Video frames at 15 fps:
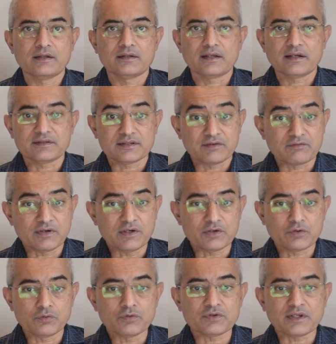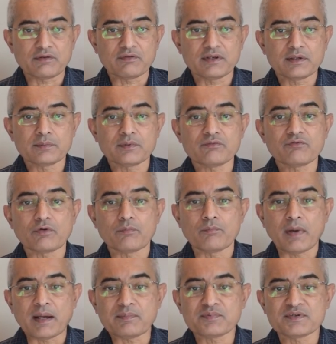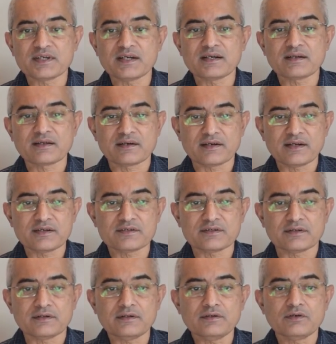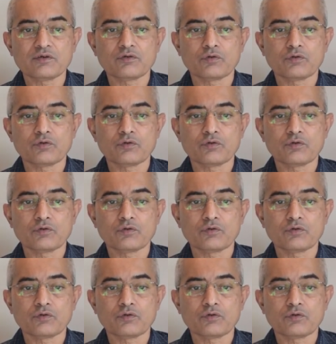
There are several tools available for map sheet creation